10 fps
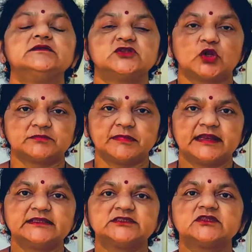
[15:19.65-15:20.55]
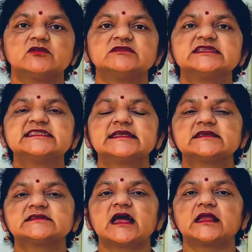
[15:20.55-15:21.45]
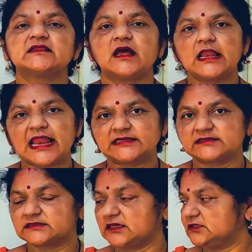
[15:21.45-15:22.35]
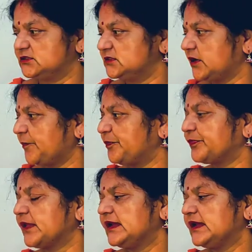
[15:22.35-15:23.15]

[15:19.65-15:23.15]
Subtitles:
Now the explanation of the sixth and the last stanza.